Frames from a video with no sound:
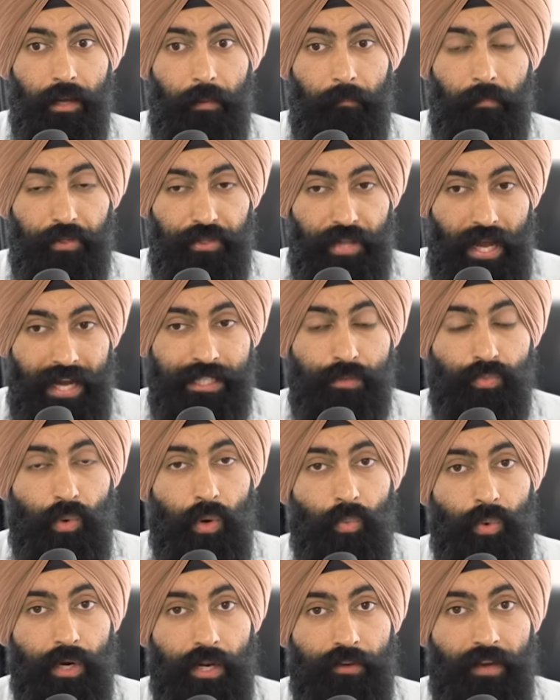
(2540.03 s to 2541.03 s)
but that's
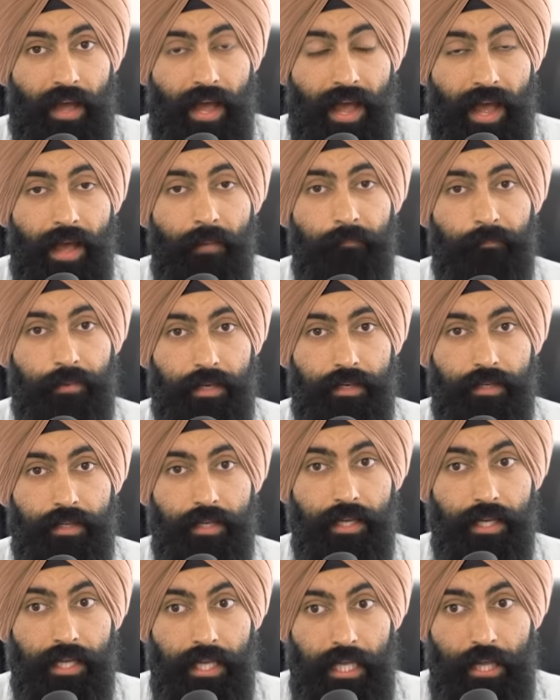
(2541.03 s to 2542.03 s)
what would have happened
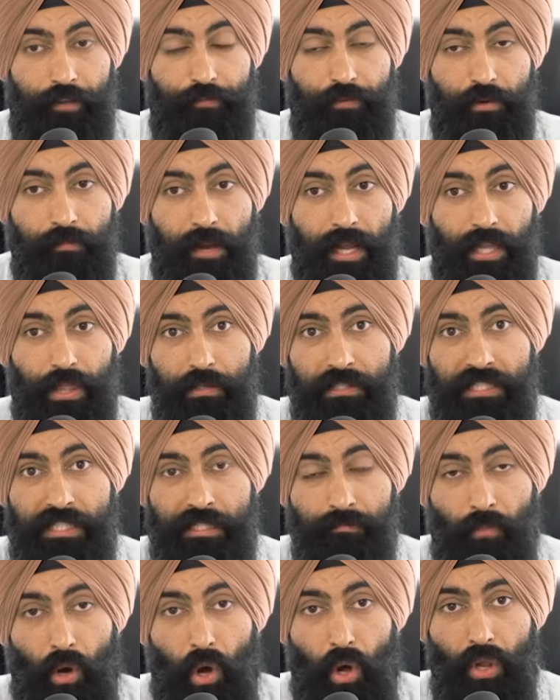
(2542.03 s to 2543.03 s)
if you made those
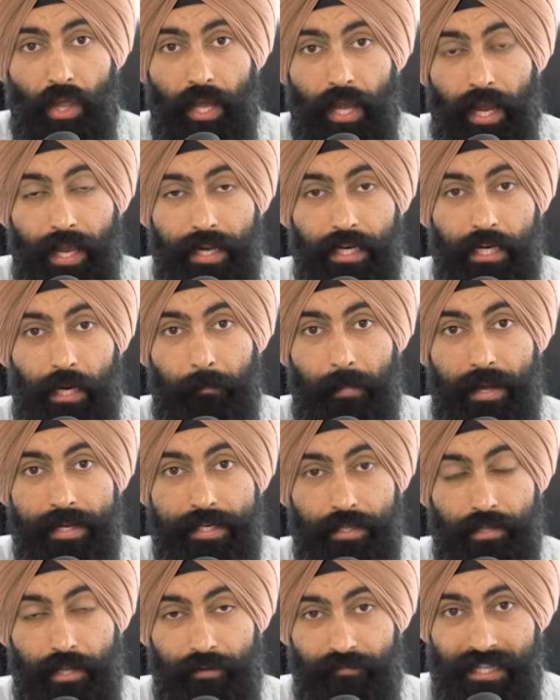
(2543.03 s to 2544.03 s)
small
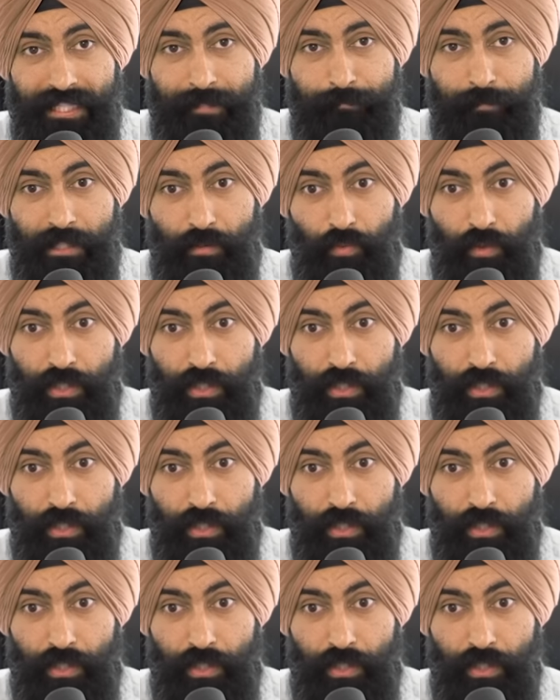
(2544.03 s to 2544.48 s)
incremental investments,